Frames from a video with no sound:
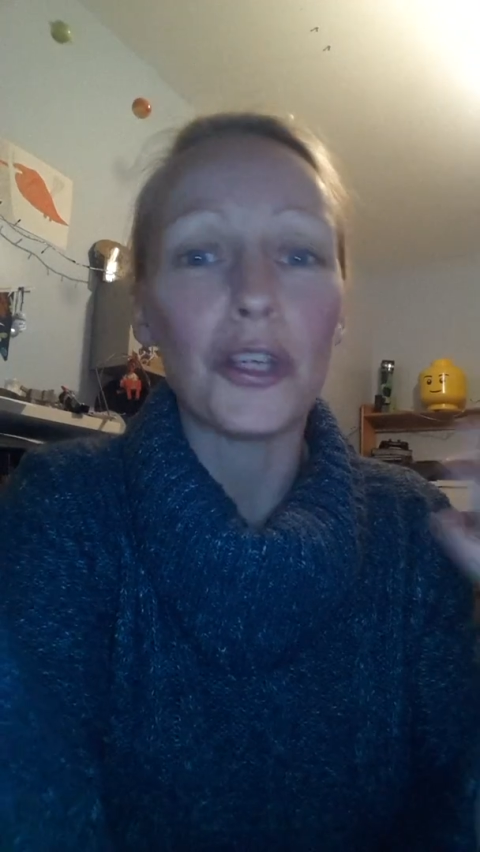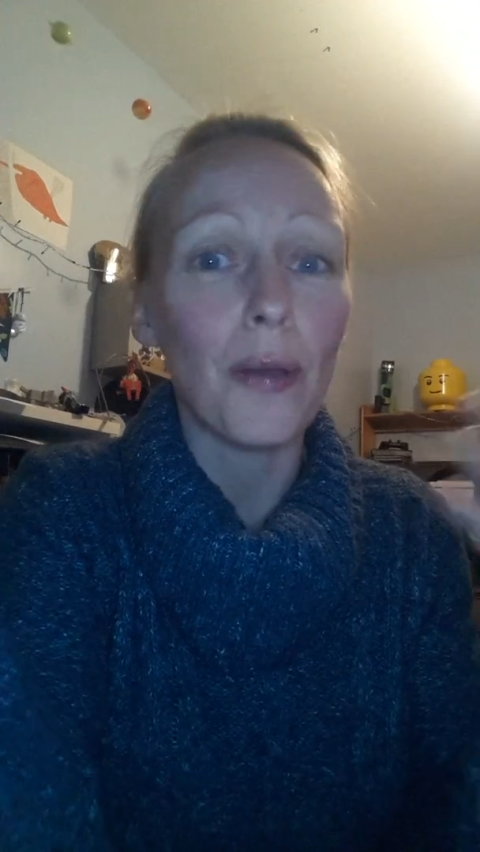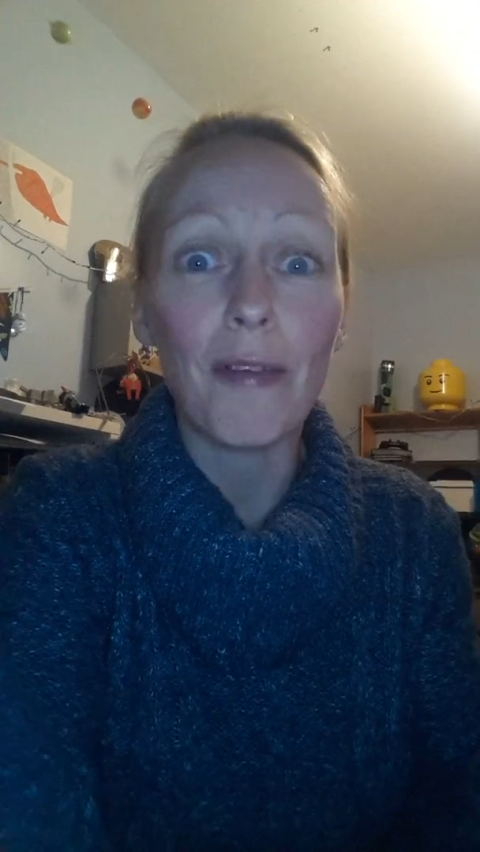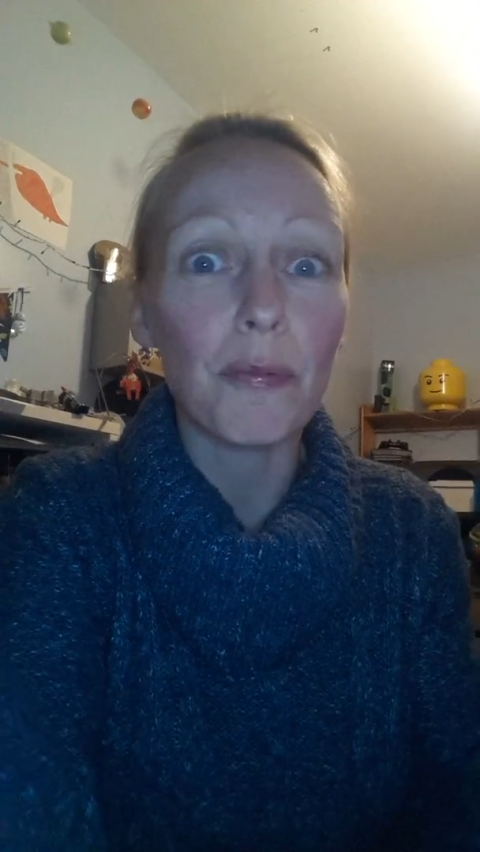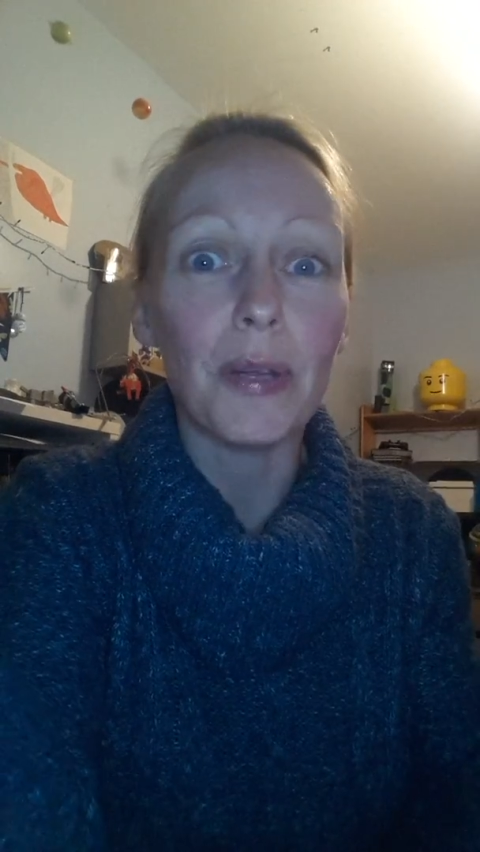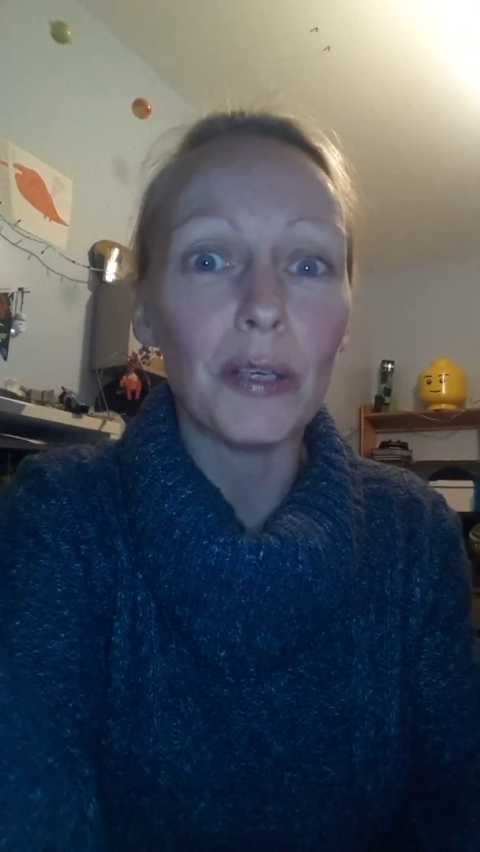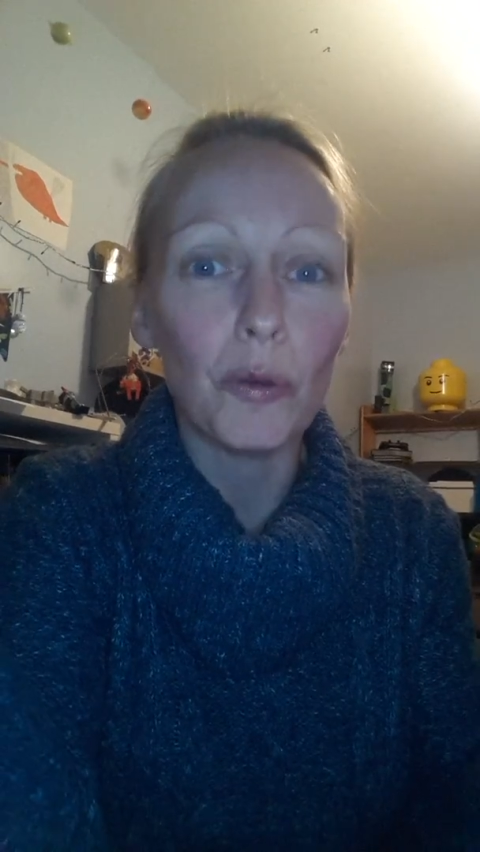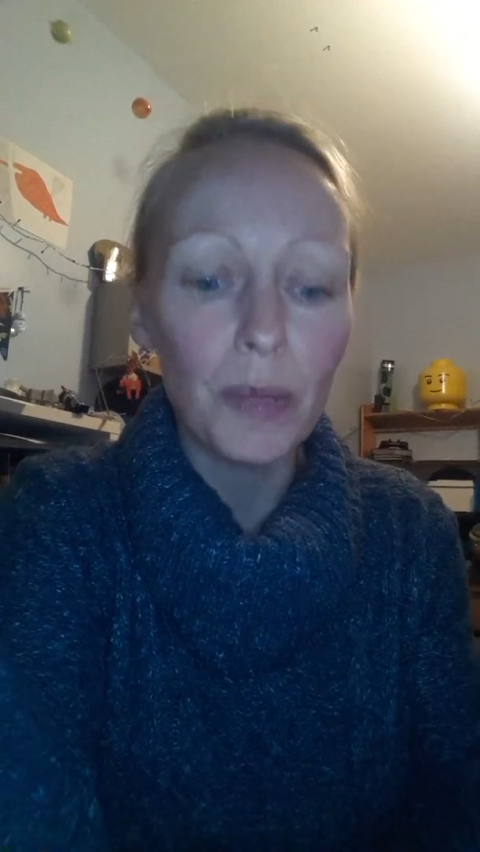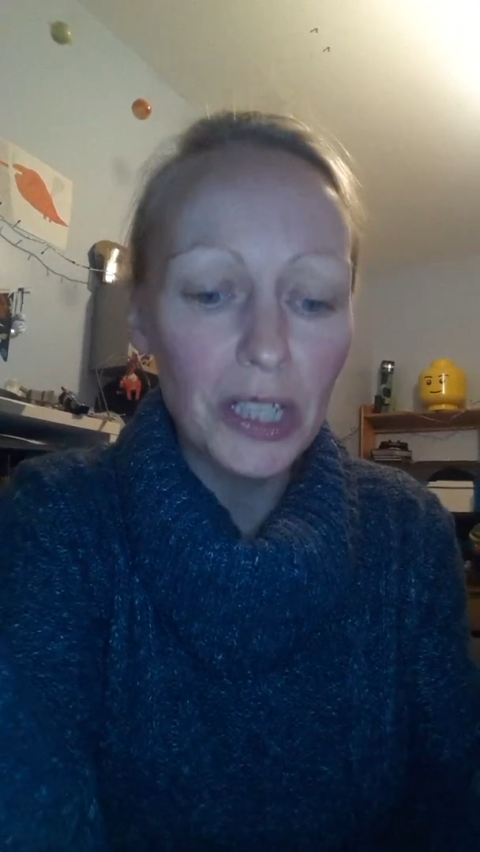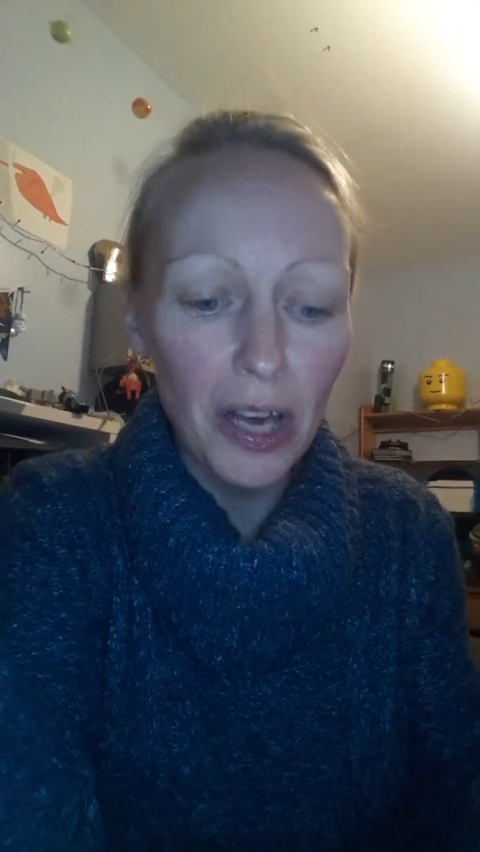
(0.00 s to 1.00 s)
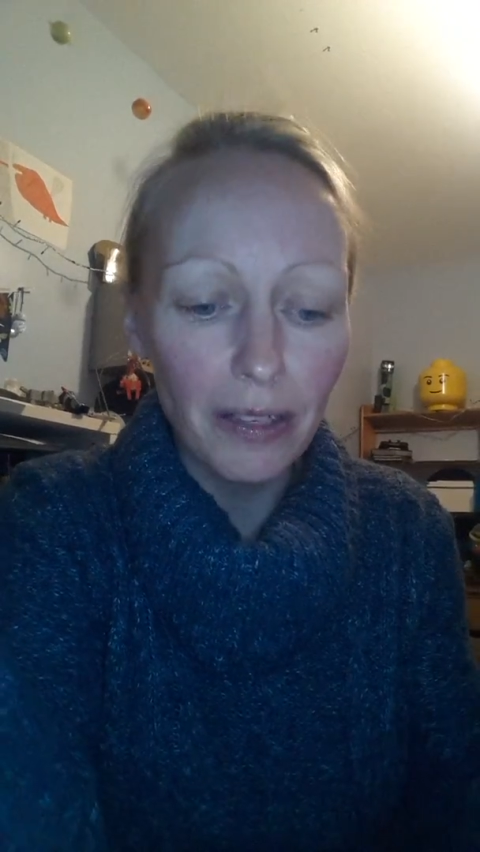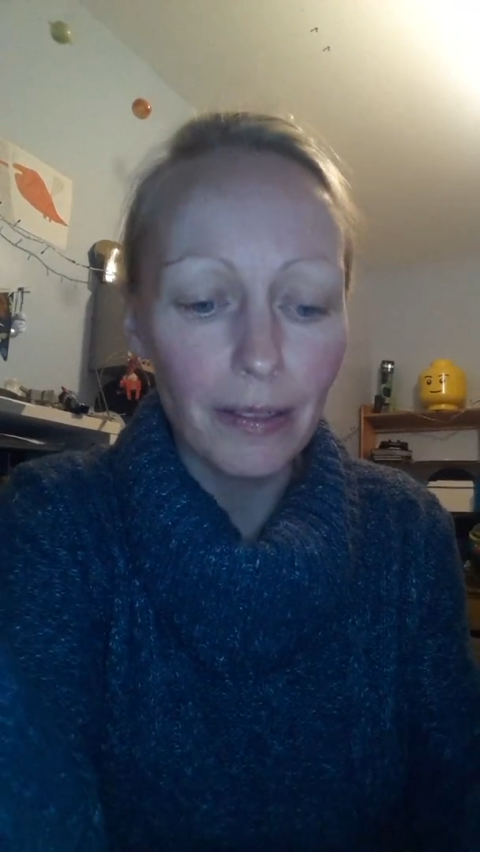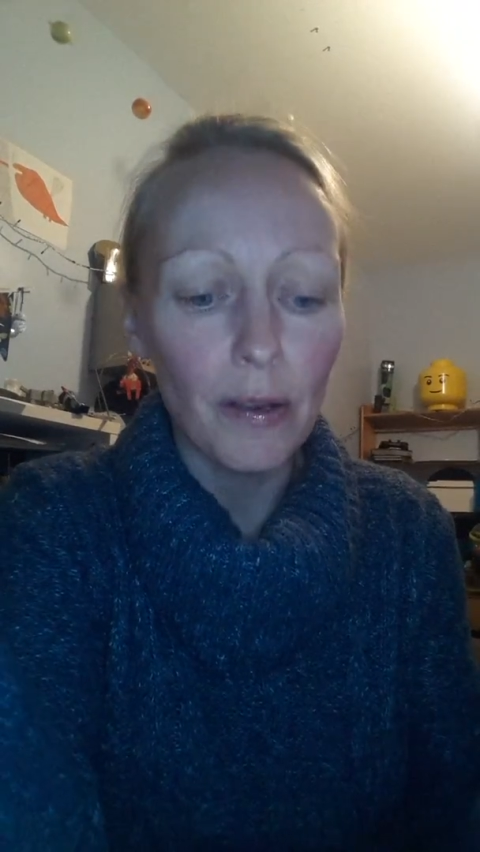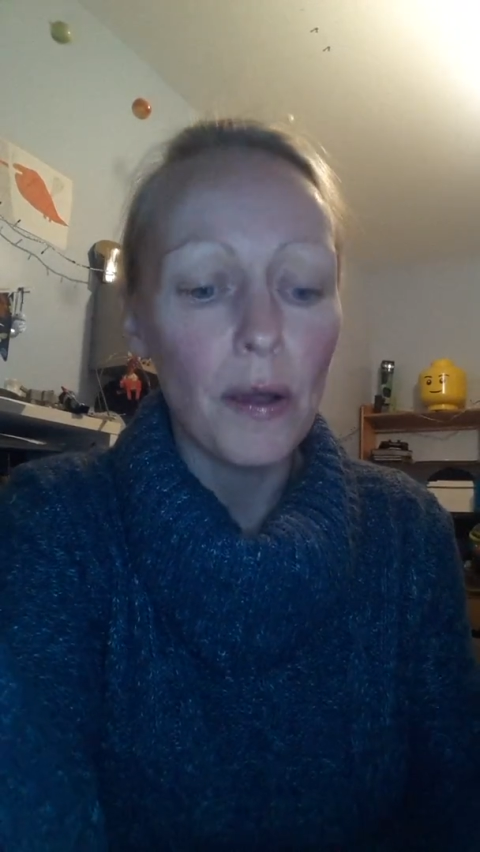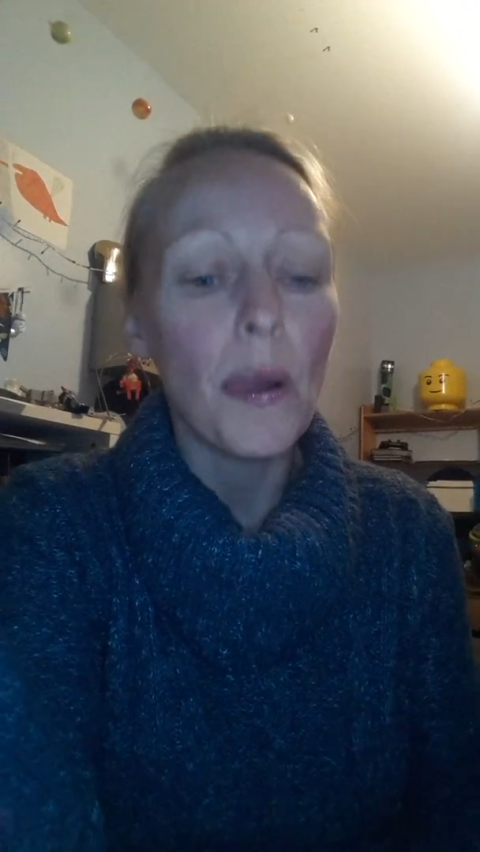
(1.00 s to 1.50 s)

2, everybody will be done,